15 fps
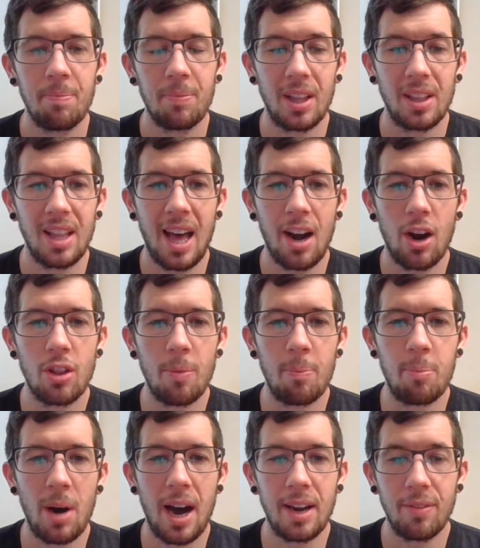lot of other
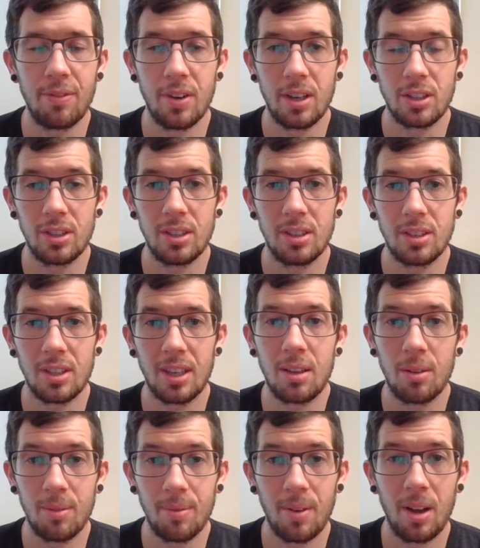bodily
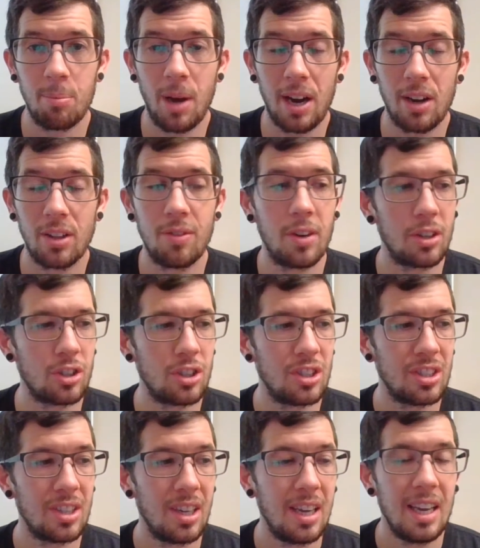
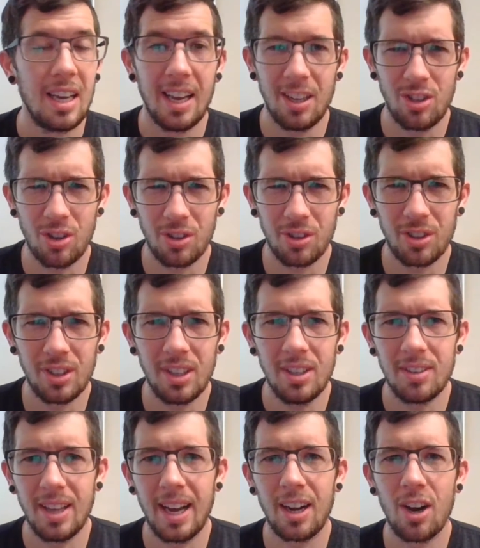functions internally
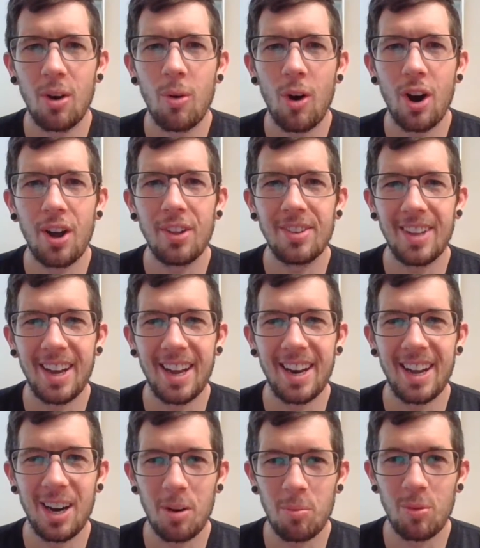that go on that
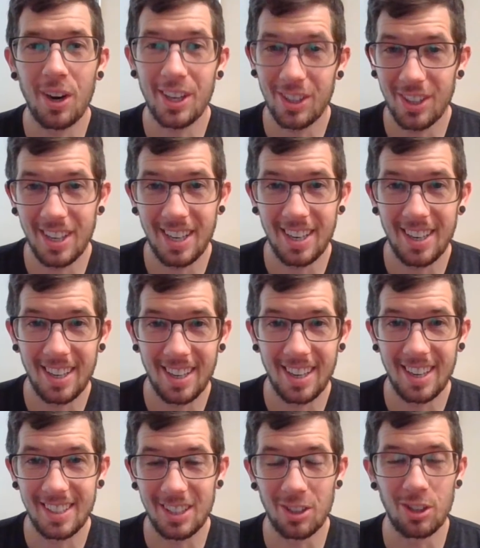help regulate
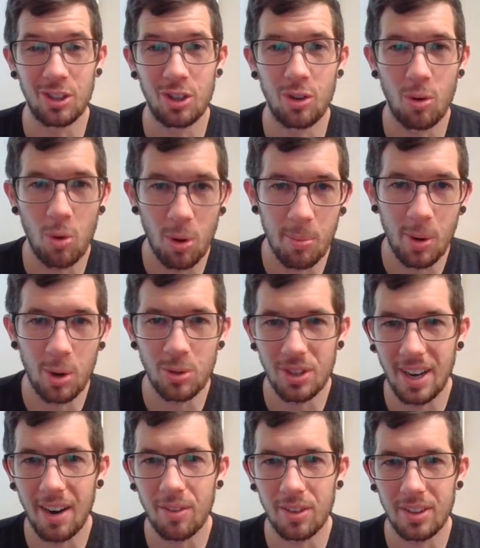your hormones and
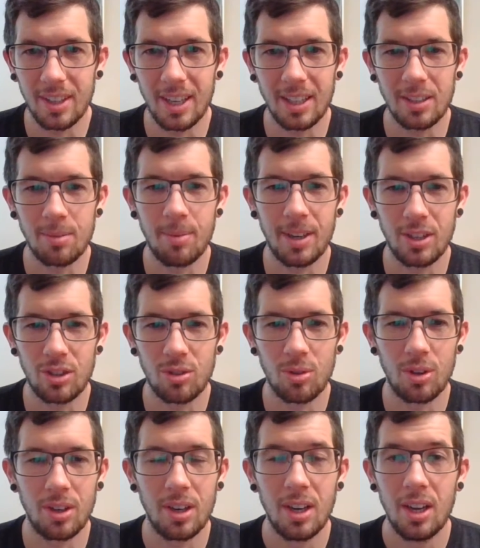everything to make
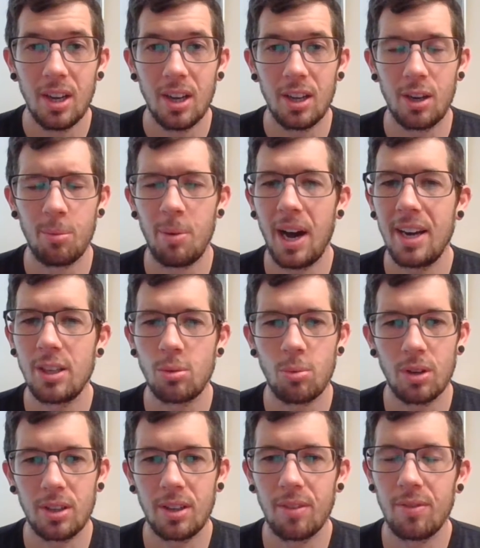sure your body is
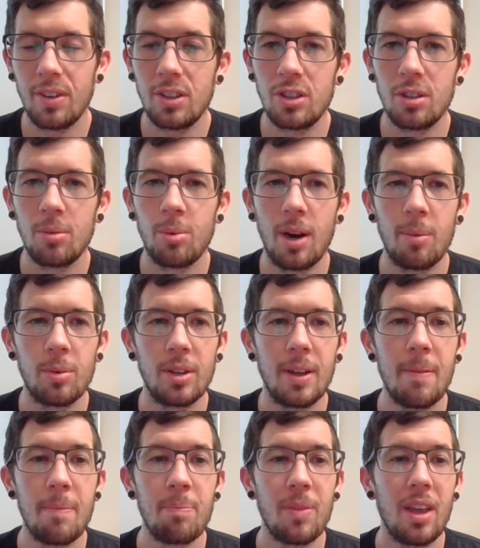working and functioning properly.
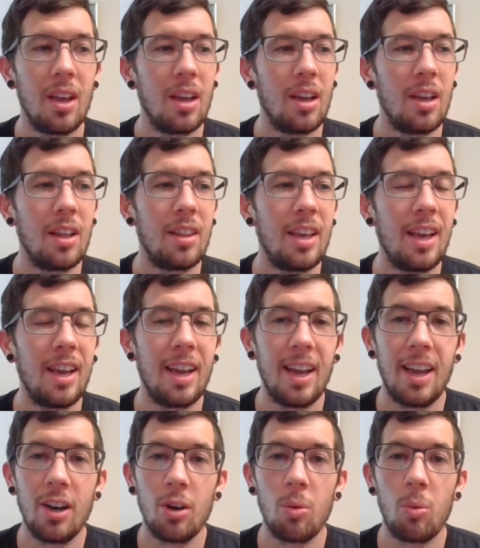The
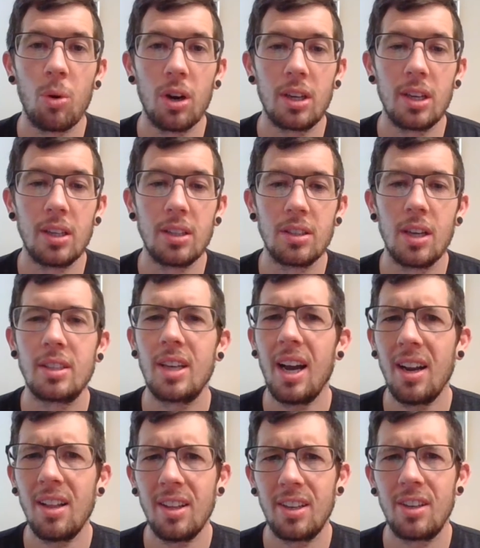inner workings, it's kind
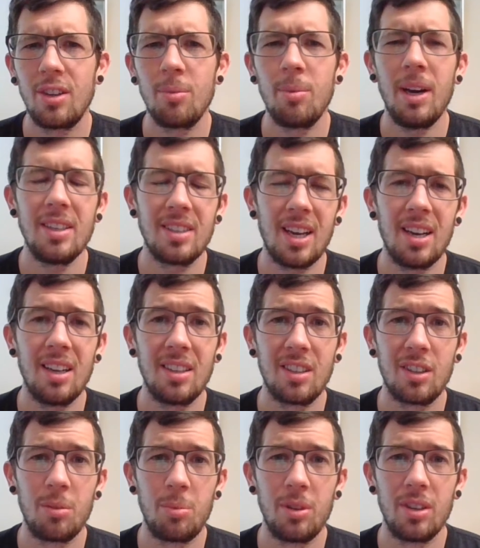of like, your body's kind of like a
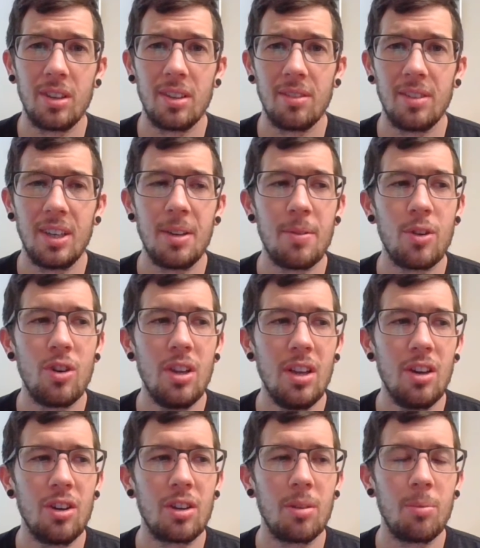computer, right? You need
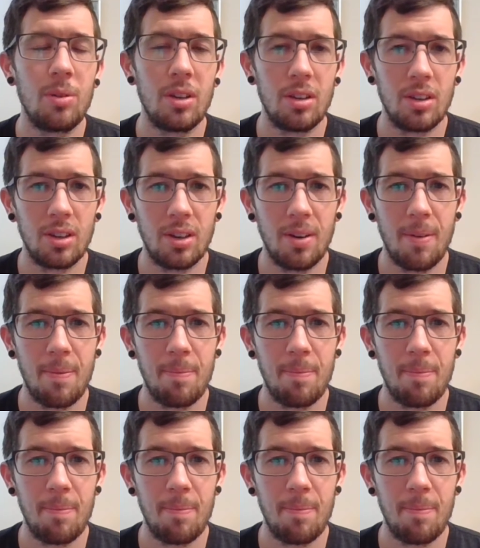your computer